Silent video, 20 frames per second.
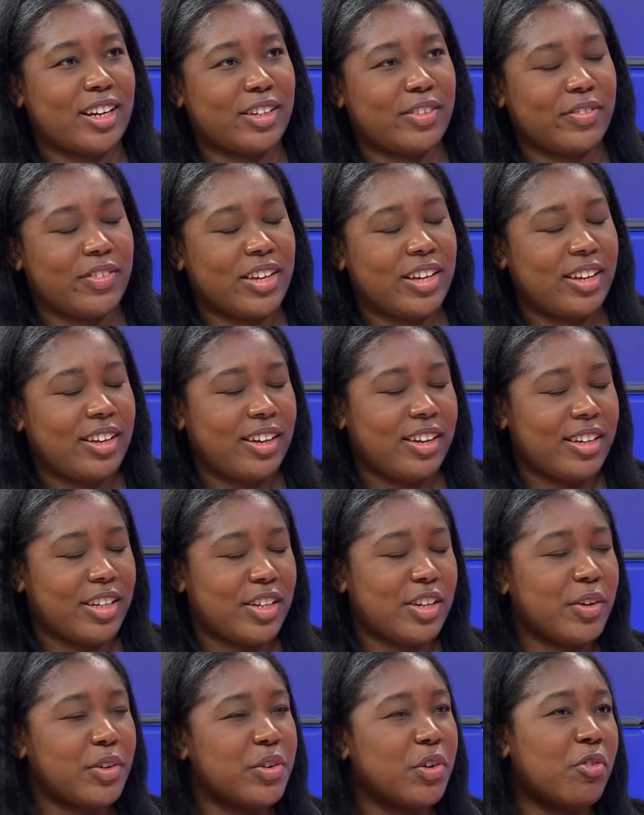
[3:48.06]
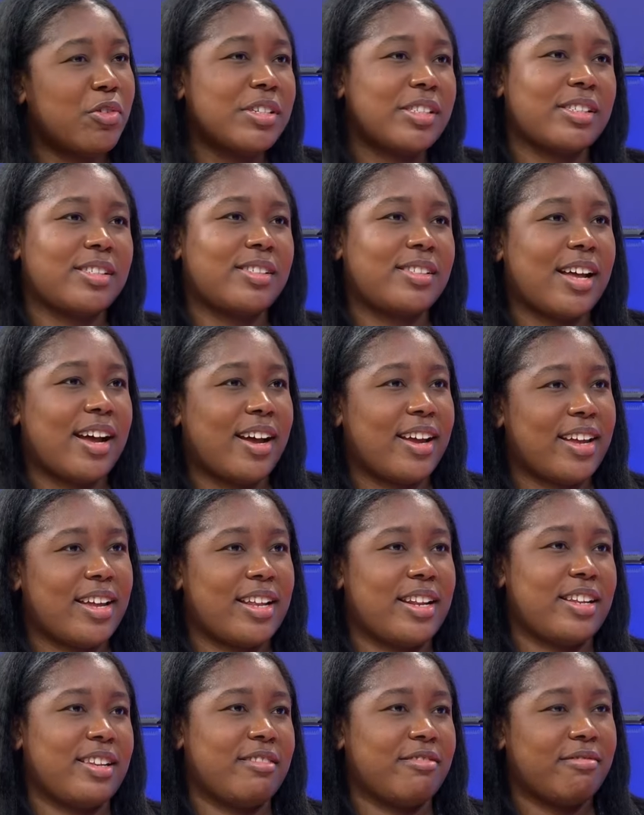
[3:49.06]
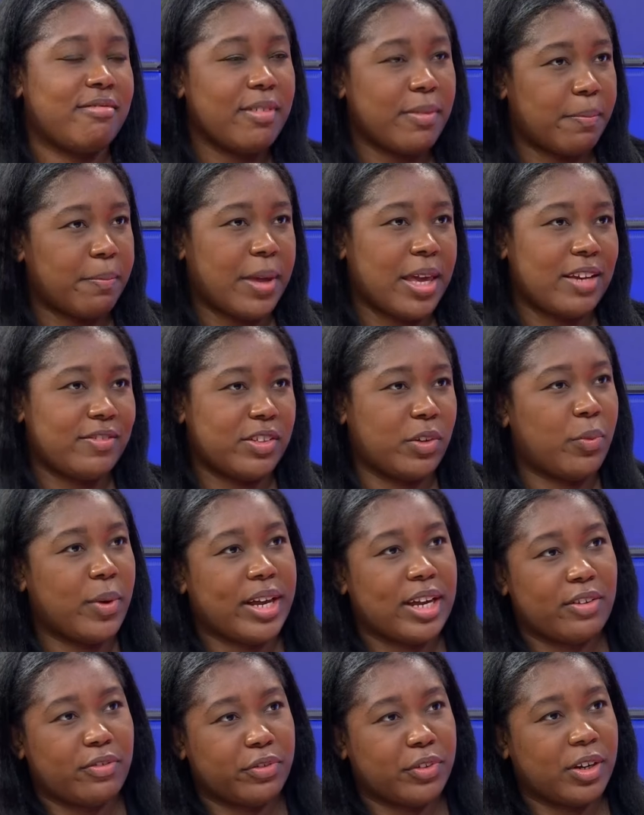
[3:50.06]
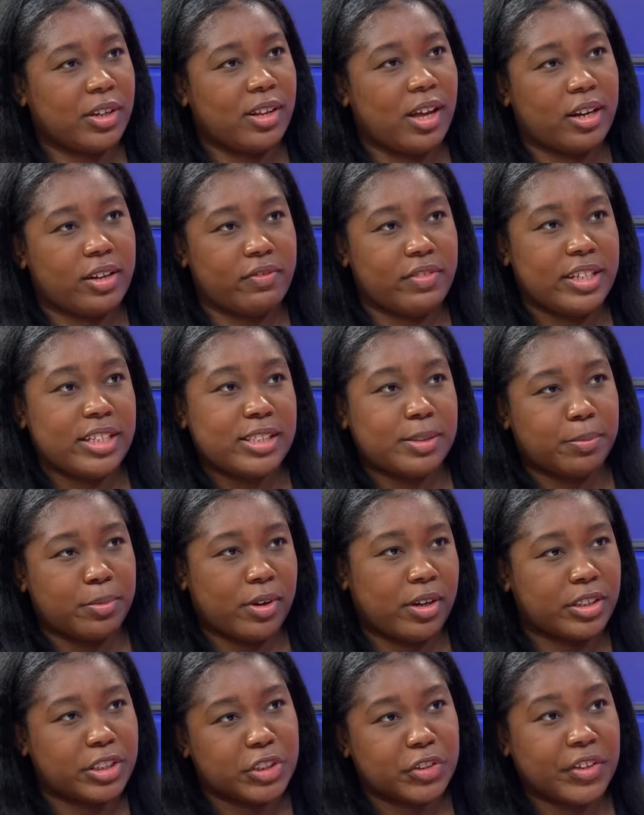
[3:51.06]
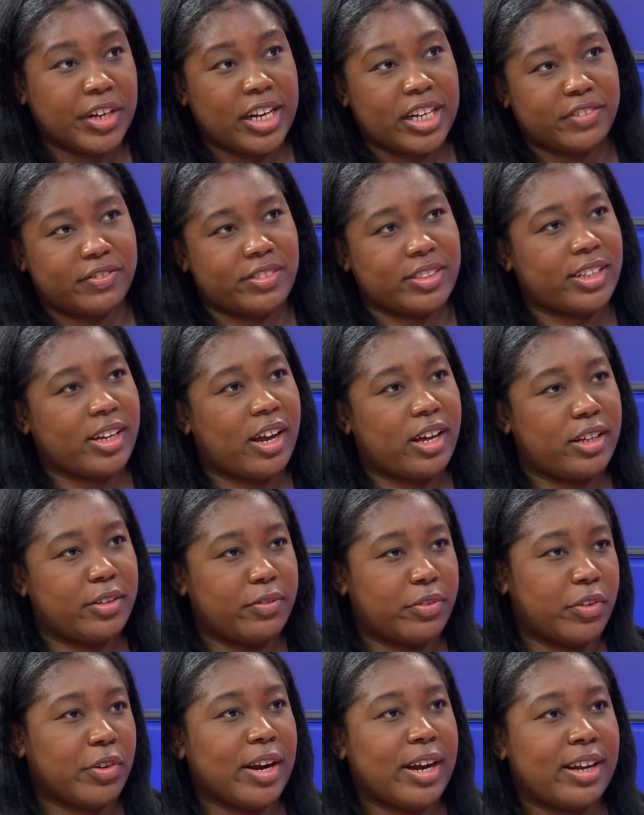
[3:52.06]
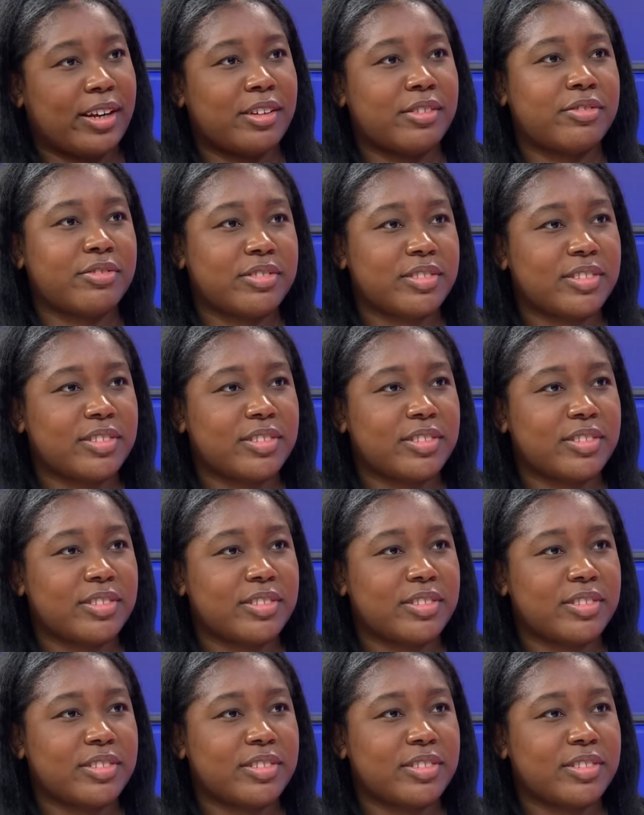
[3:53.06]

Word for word: of, you know, notices that and paves a way for a lot of these Bronx creatives to kind of thrive?